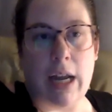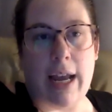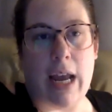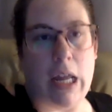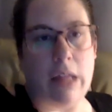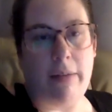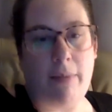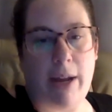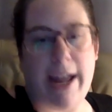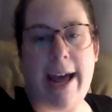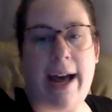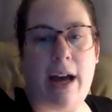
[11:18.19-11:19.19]
and then we
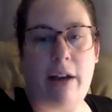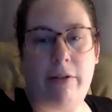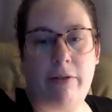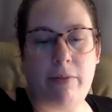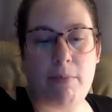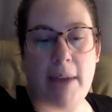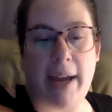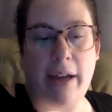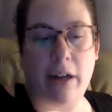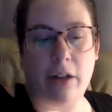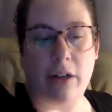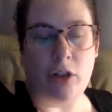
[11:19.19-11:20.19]
have
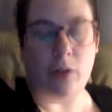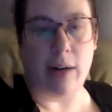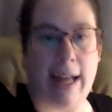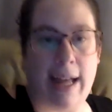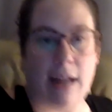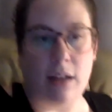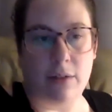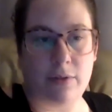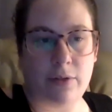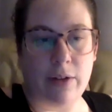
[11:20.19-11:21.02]
mayors who are head of